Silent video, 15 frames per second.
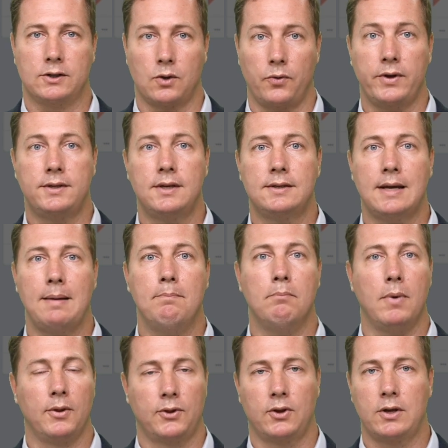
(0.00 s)
So this is a
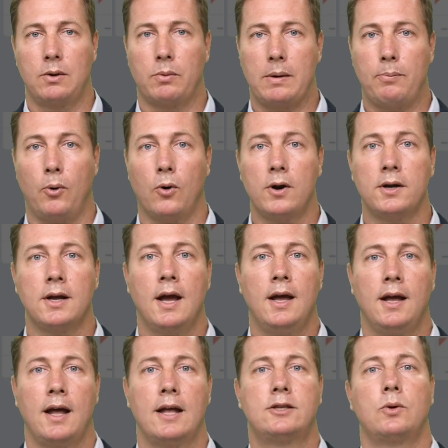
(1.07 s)
monthly report,
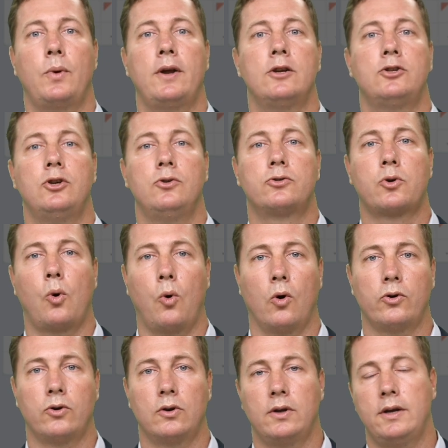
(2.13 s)
and so we can choose
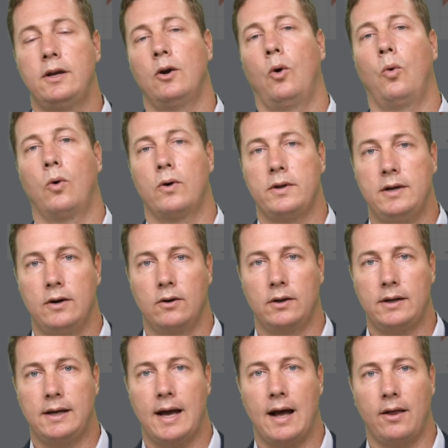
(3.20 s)
quarterly or
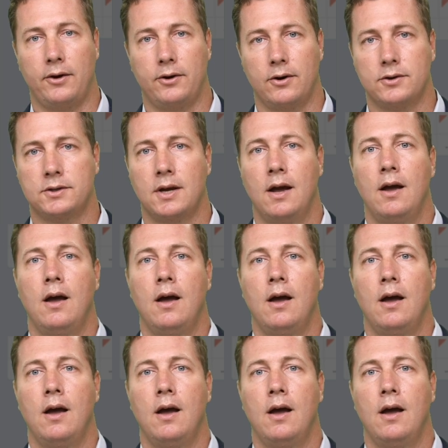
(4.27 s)
yearly calendars.